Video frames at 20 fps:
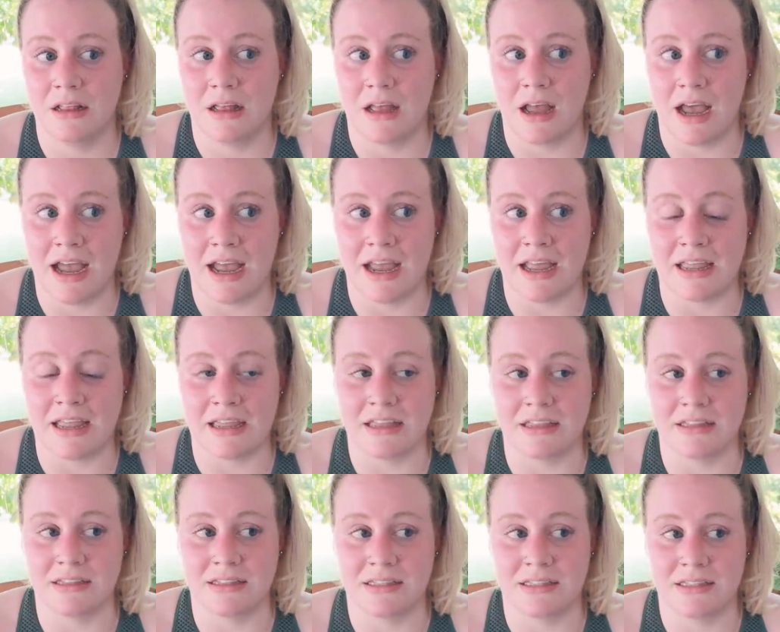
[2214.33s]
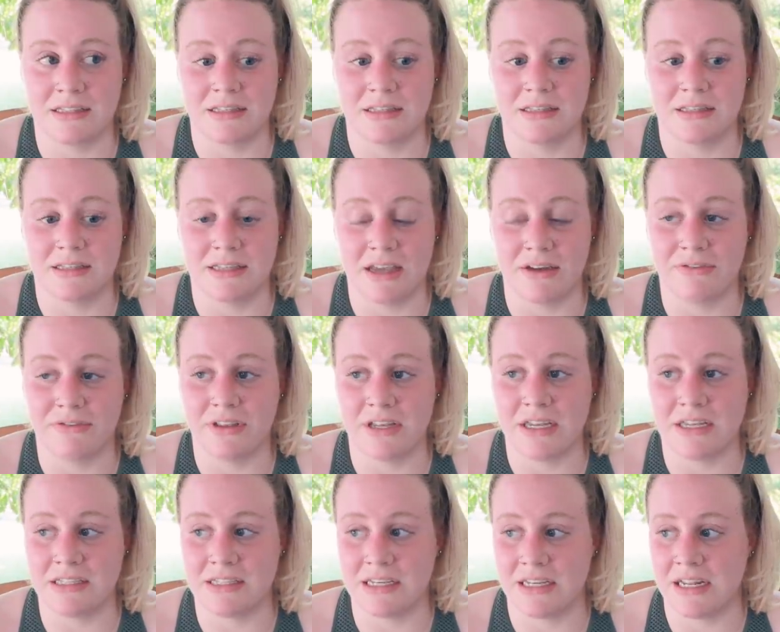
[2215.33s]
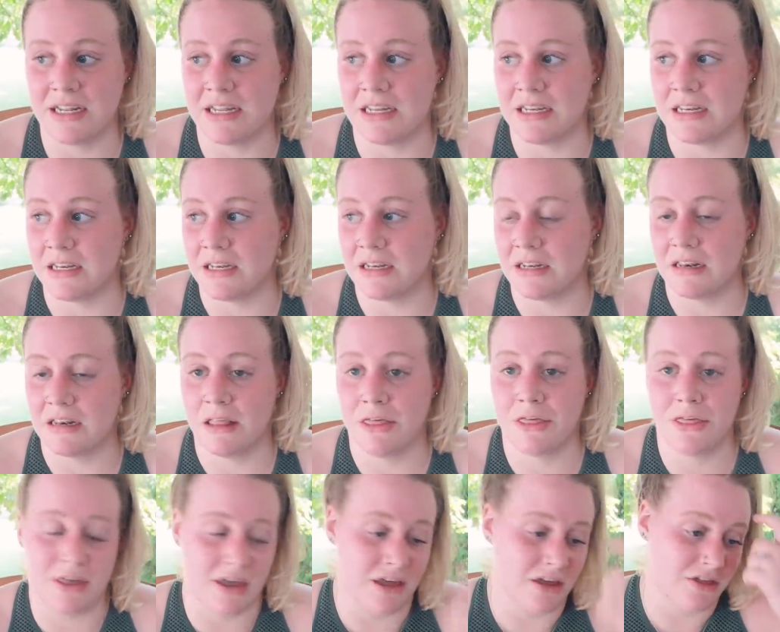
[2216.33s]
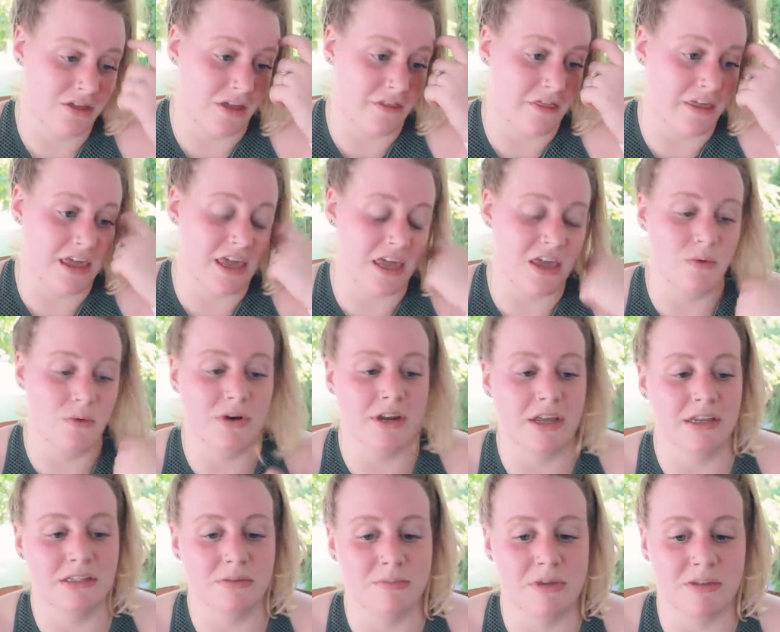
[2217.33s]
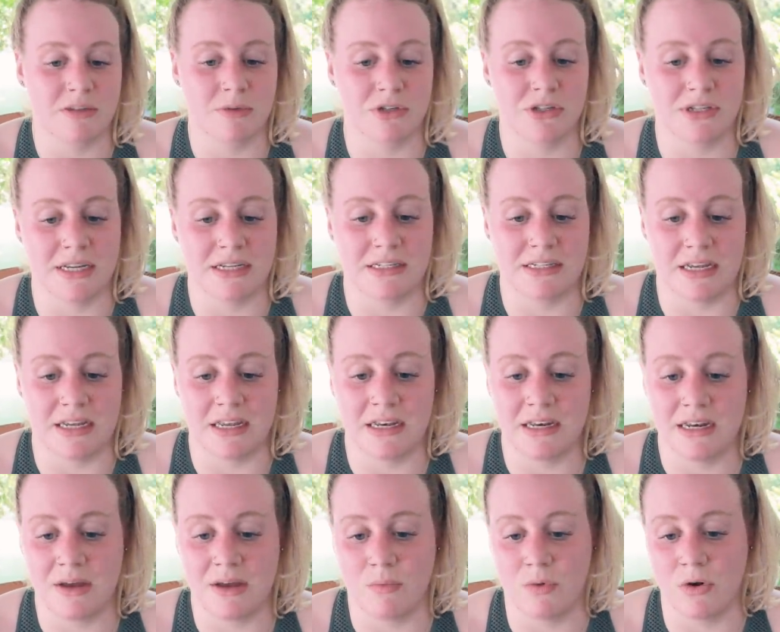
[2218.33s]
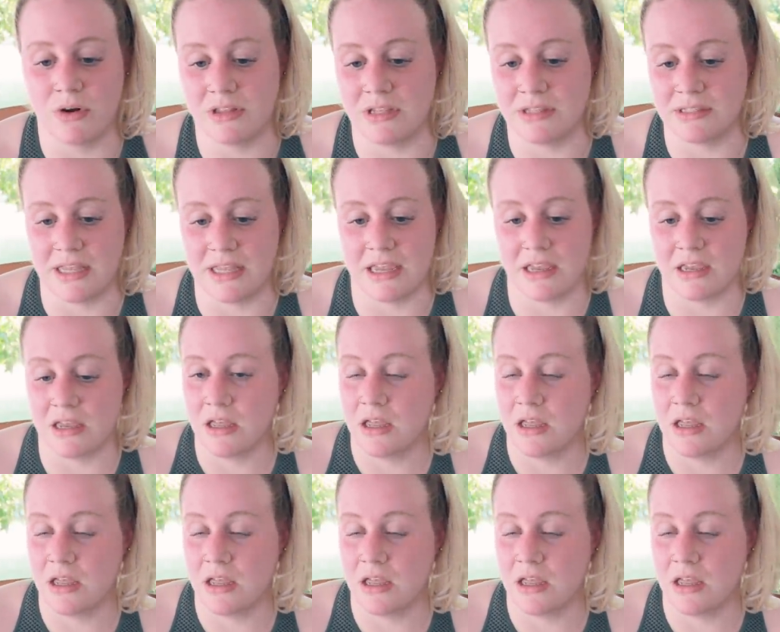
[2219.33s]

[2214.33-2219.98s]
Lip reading: I definitely didn't think that the heat would get to me as much as I did, and I wore these like